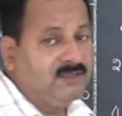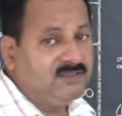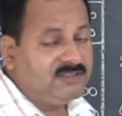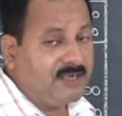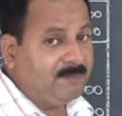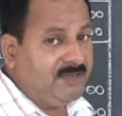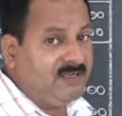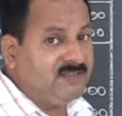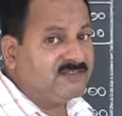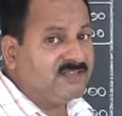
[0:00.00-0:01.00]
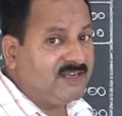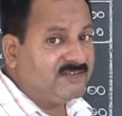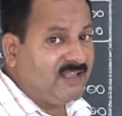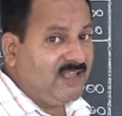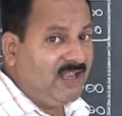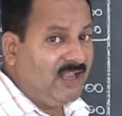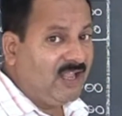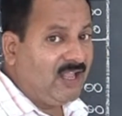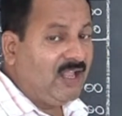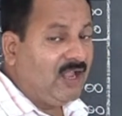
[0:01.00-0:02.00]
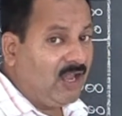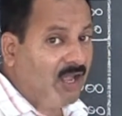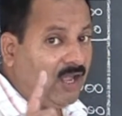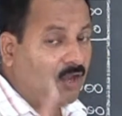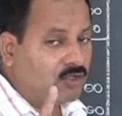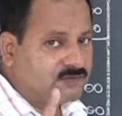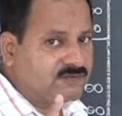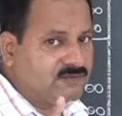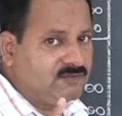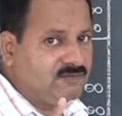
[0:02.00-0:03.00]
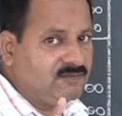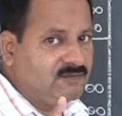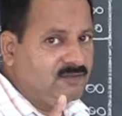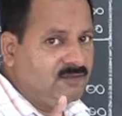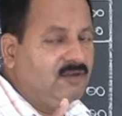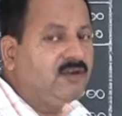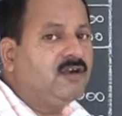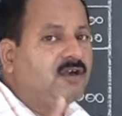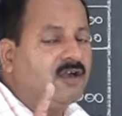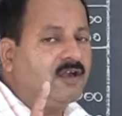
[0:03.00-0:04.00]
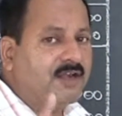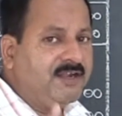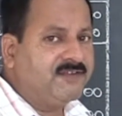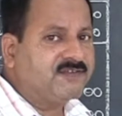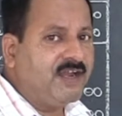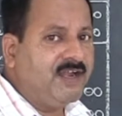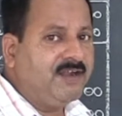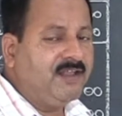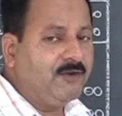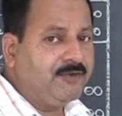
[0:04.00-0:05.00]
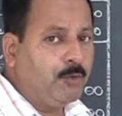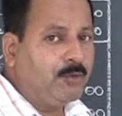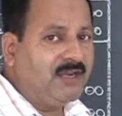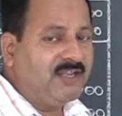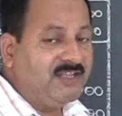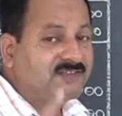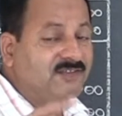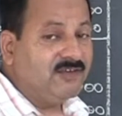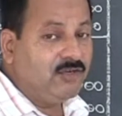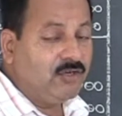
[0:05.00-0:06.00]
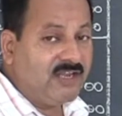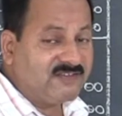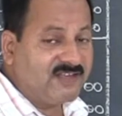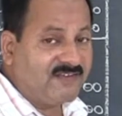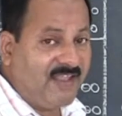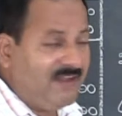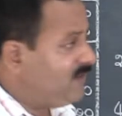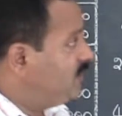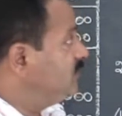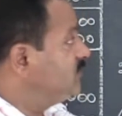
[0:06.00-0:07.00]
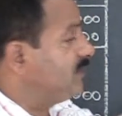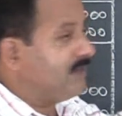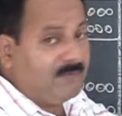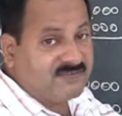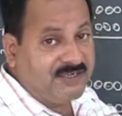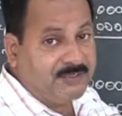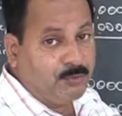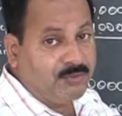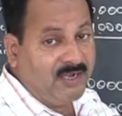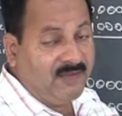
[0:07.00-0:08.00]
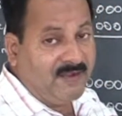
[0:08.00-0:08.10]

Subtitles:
That means there is a loss. Credit side total is lesser than the debit side total.